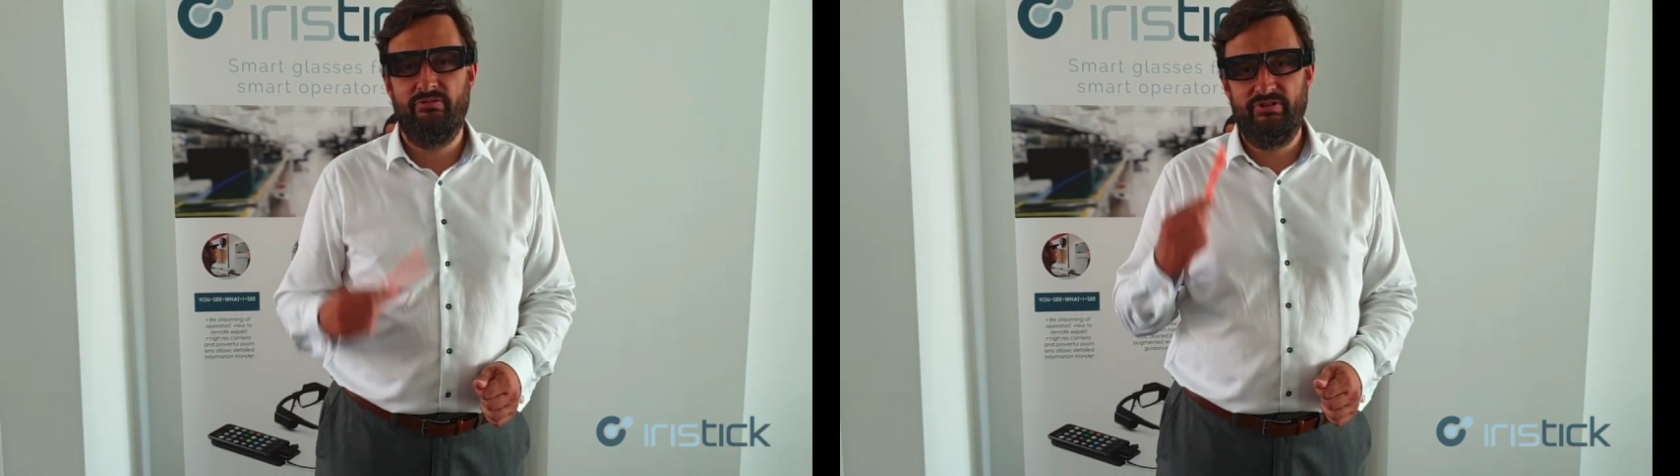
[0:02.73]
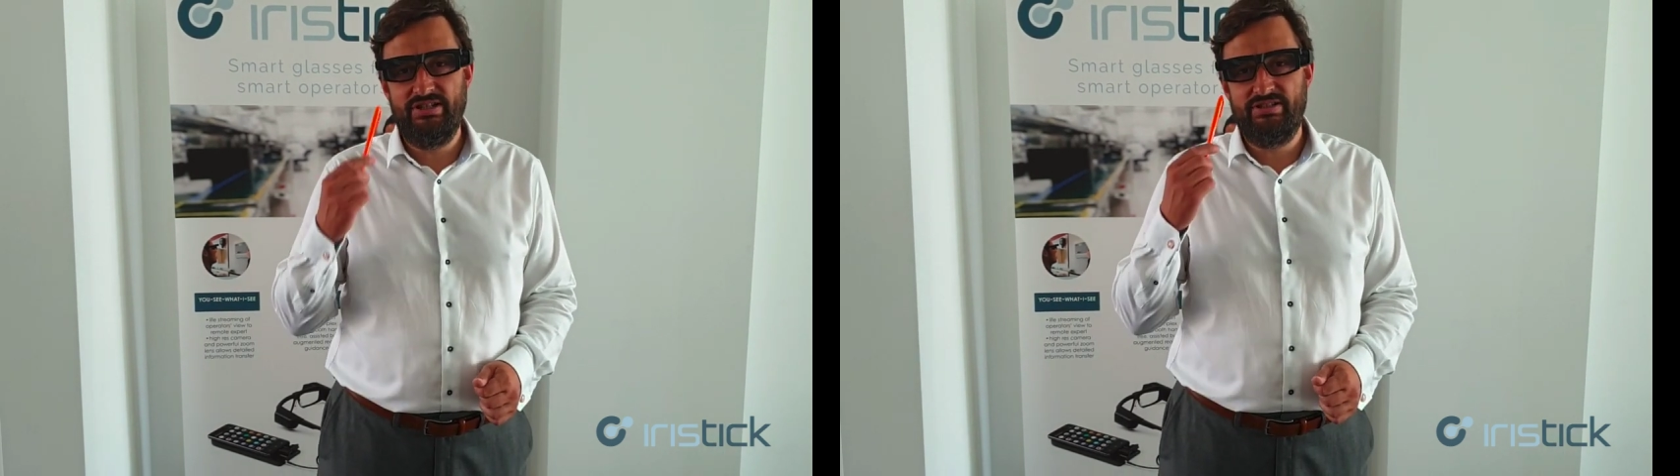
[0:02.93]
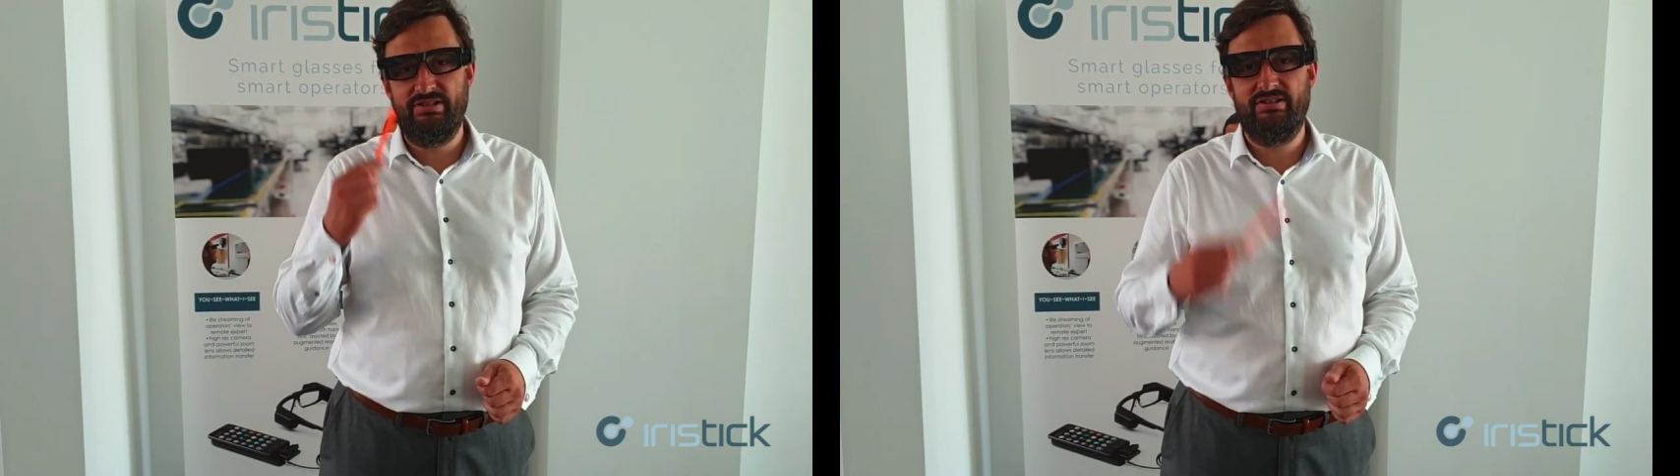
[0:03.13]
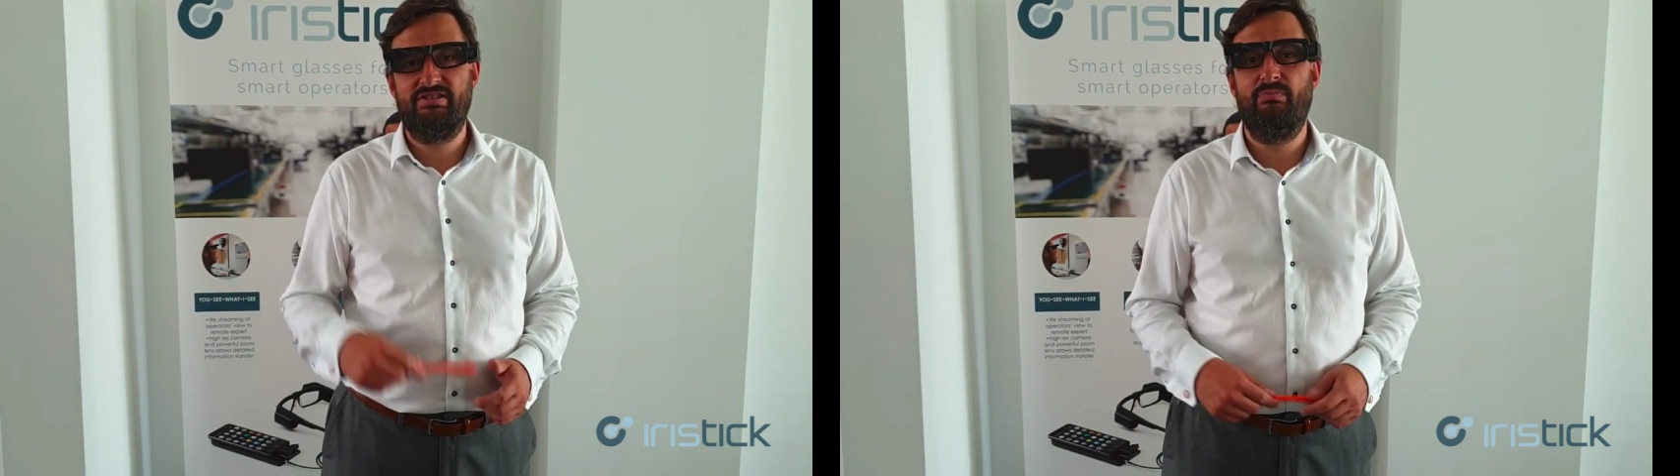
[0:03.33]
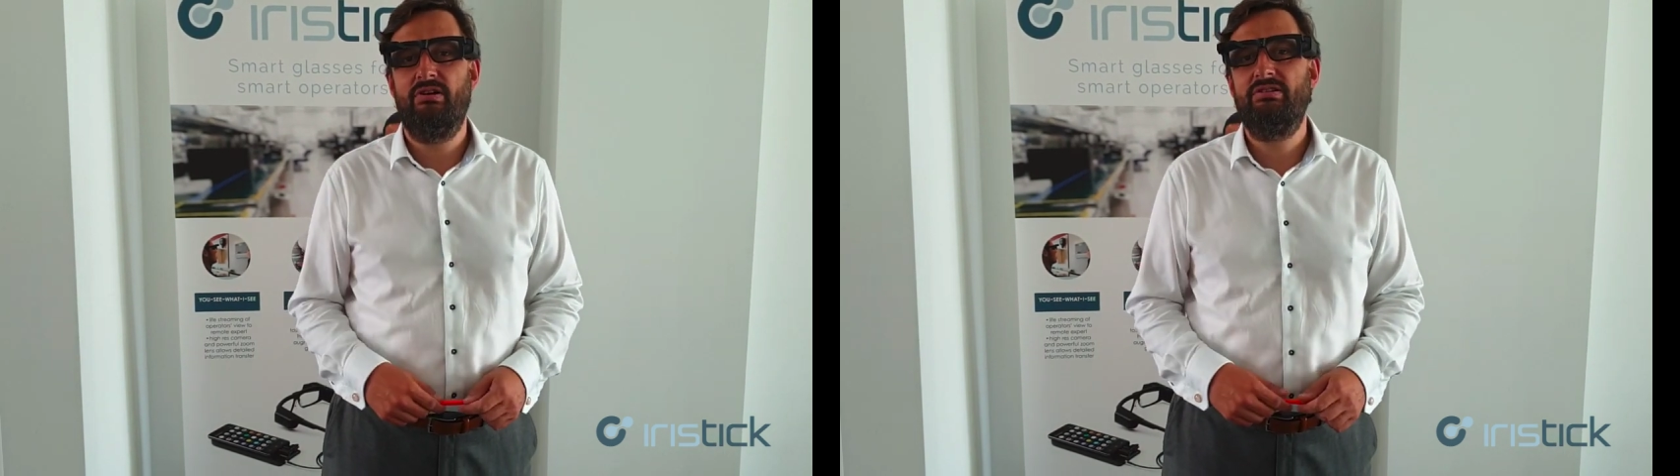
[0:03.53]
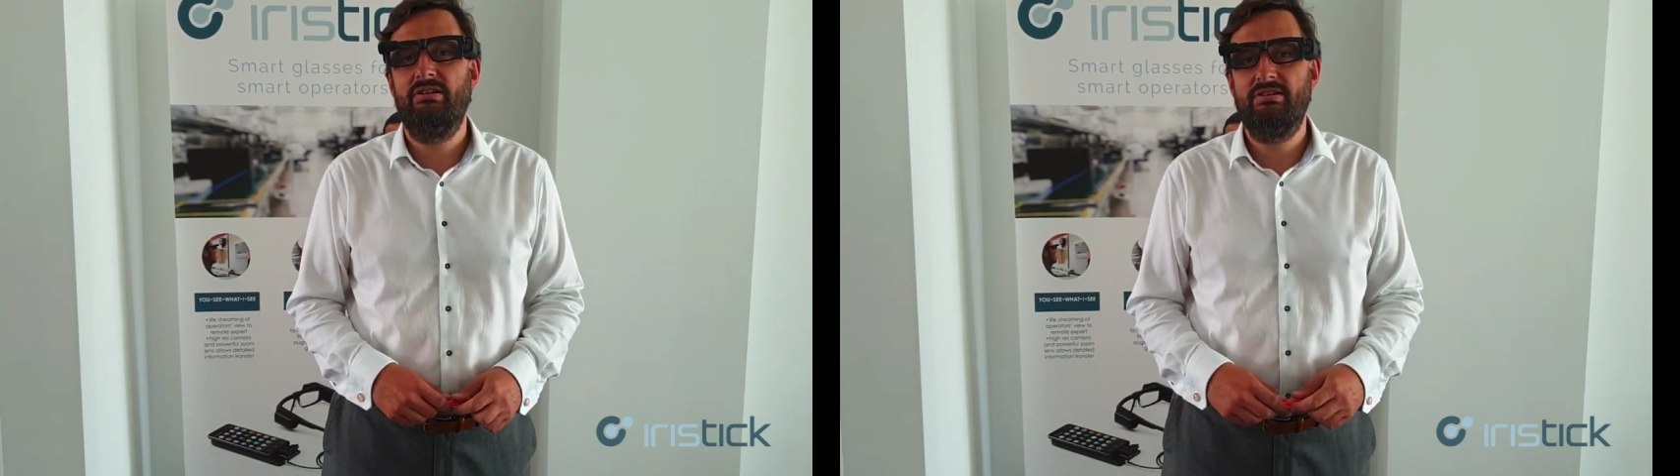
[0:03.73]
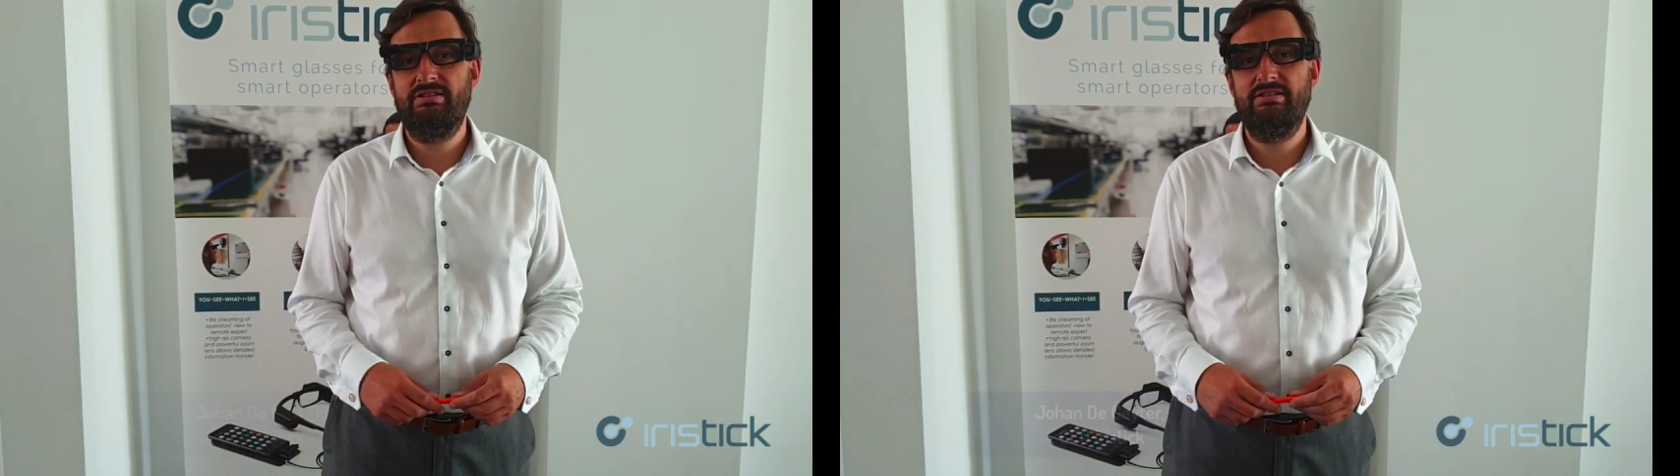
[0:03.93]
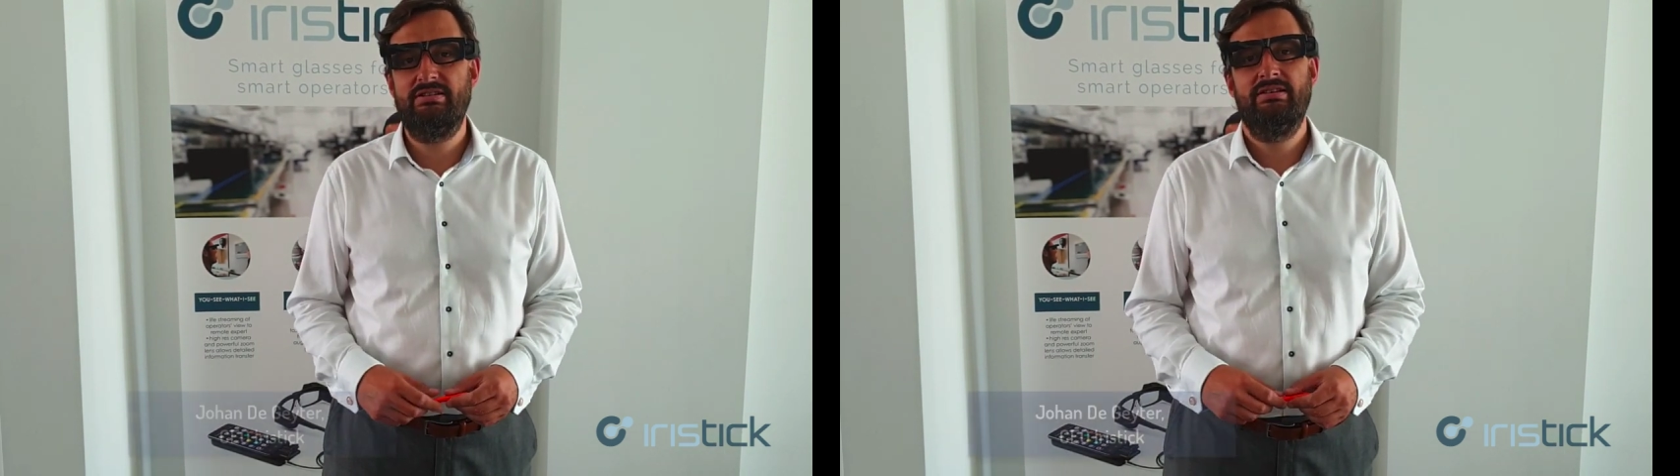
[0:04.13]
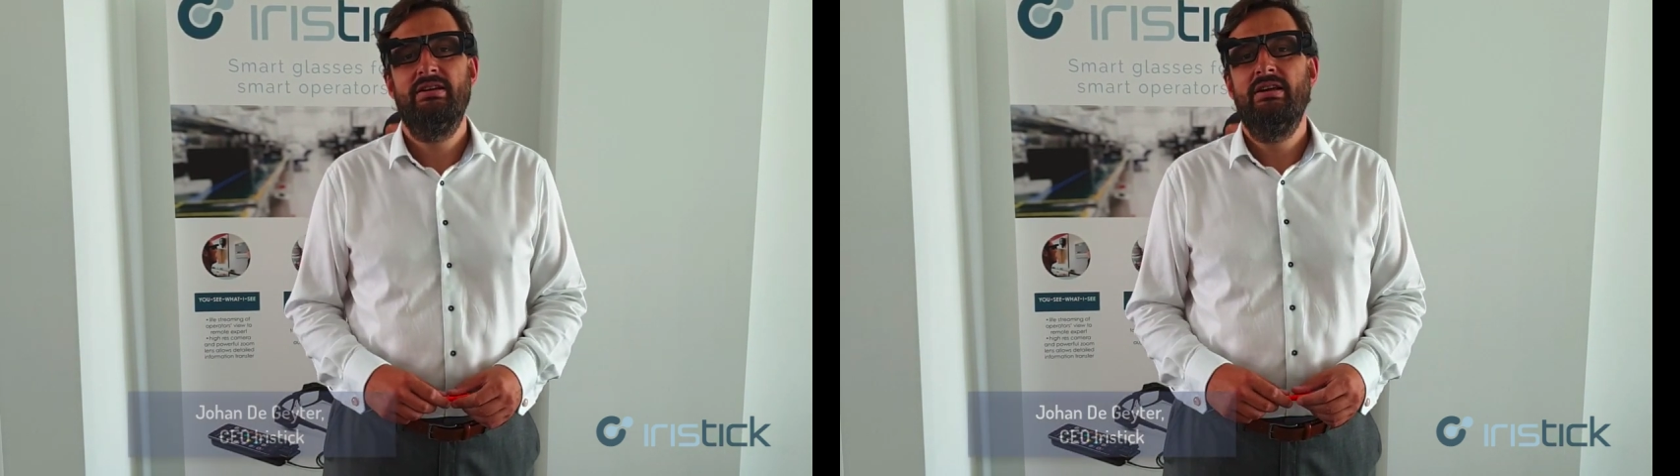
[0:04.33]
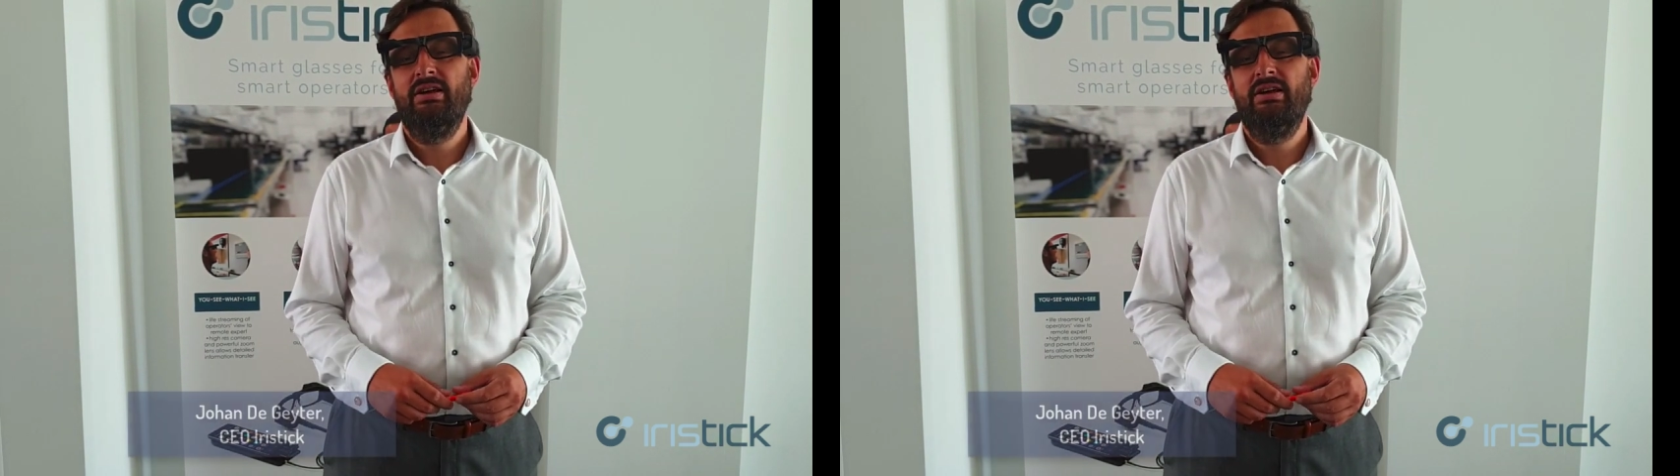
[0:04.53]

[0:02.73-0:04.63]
of these smart glasses.